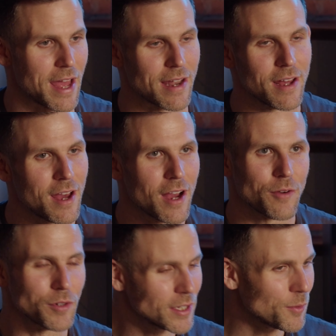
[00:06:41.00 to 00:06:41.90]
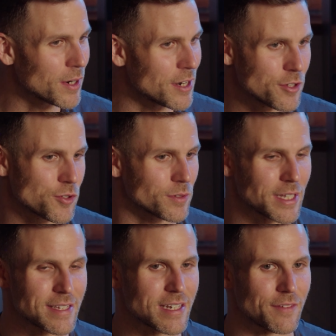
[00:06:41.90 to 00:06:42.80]
And really what a neutral
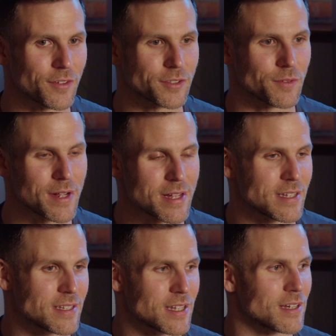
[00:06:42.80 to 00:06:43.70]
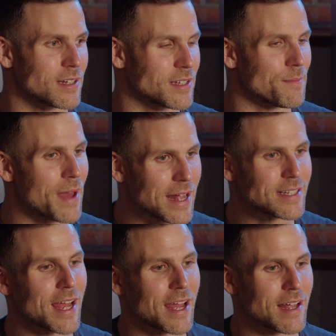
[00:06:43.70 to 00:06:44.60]
density filter is, is to, to
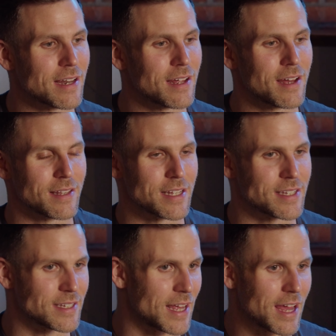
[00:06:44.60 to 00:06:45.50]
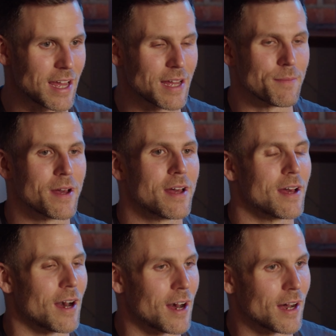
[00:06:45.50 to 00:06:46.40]
maintain the same
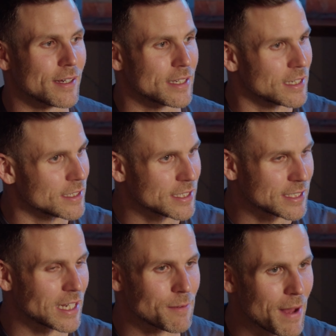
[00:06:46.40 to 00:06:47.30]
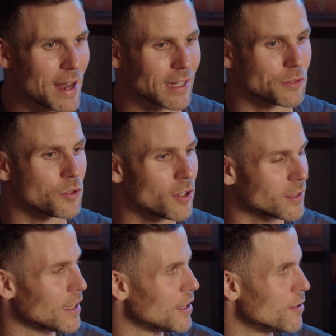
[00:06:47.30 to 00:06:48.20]
uh, cinematic look
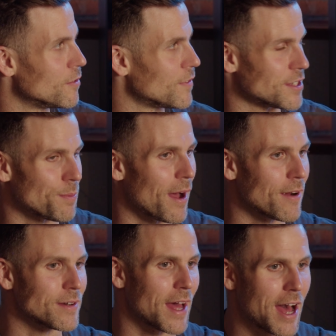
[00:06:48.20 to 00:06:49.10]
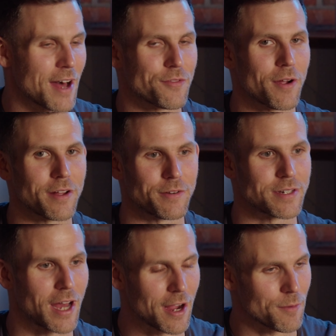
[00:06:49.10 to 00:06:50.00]
that you've aspired to have throughout your
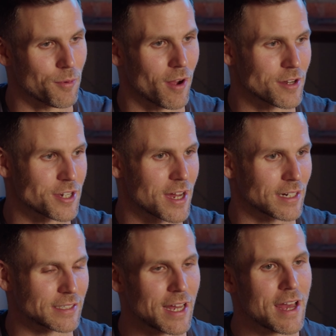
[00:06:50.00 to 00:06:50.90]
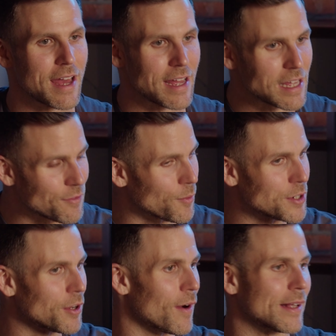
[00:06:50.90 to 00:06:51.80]
entire project even when
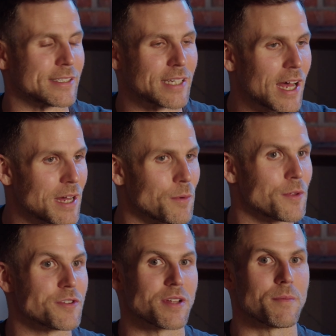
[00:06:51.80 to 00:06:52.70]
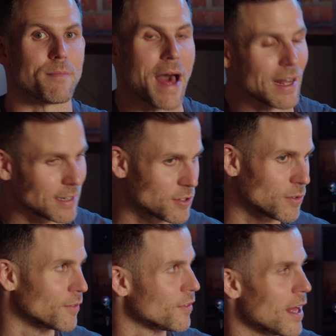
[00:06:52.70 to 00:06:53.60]
you go outside where there's a magnitude
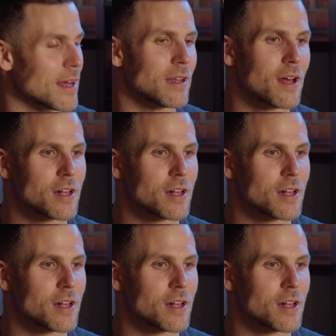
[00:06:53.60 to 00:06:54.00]
of light.